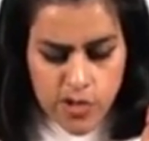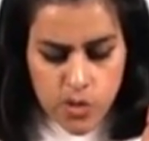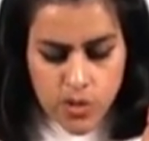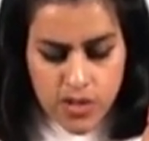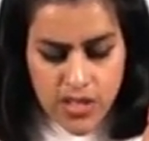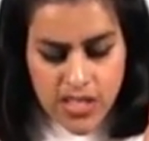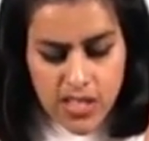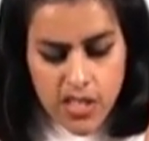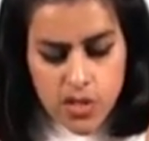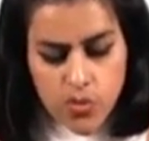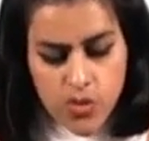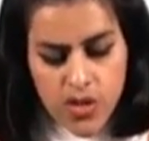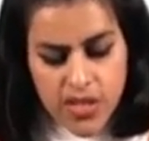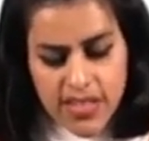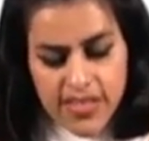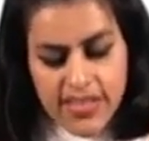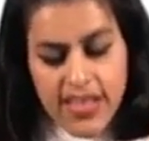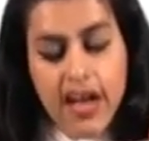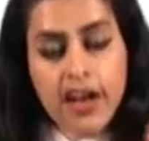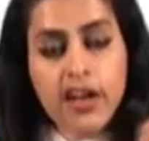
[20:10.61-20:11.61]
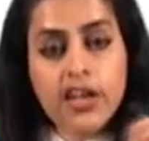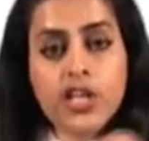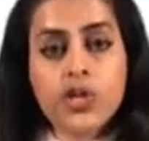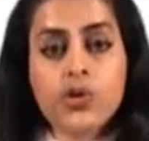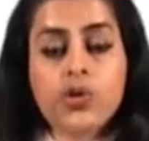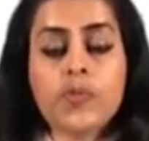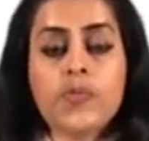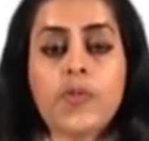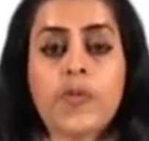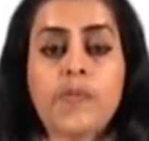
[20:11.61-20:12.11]
So this is what exactly
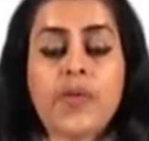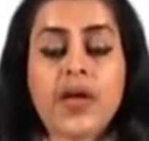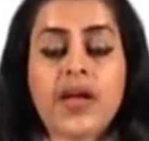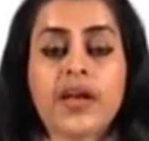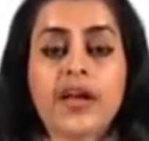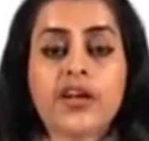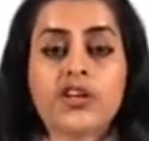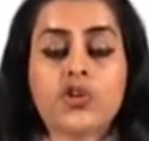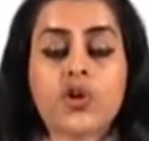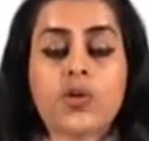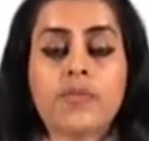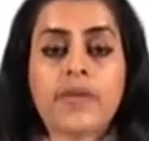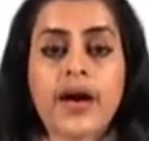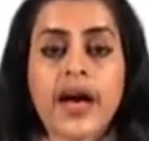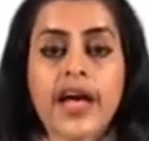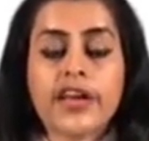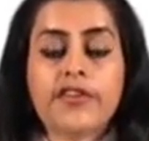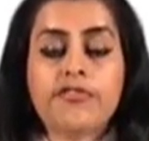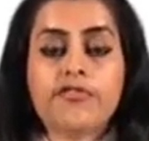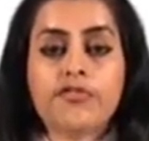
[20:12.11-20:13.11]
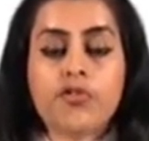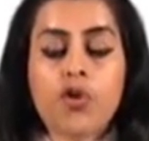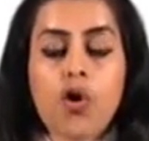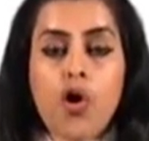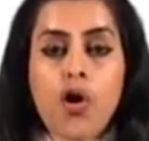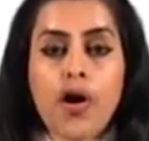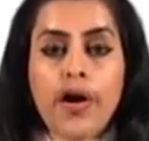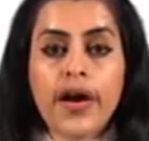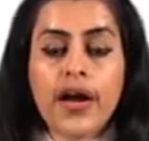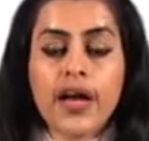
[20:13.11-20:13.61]
you are preparing your mind
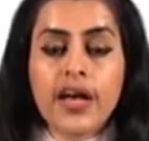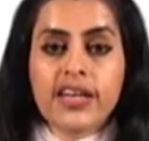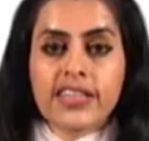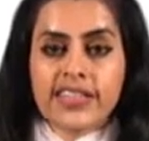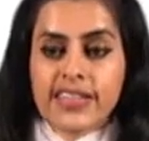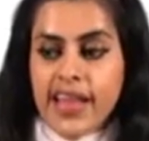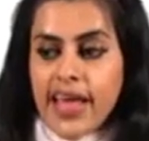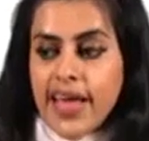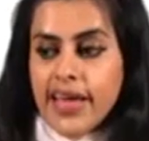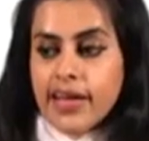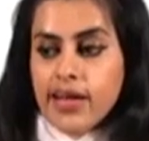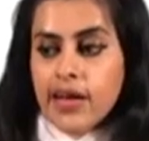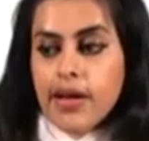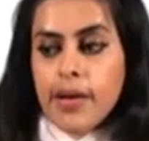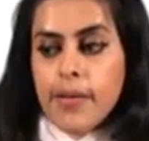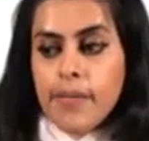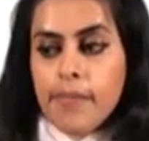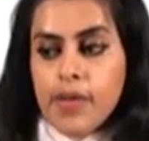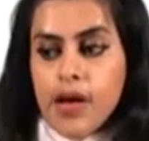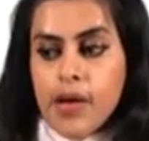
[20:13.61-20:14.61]
for. Like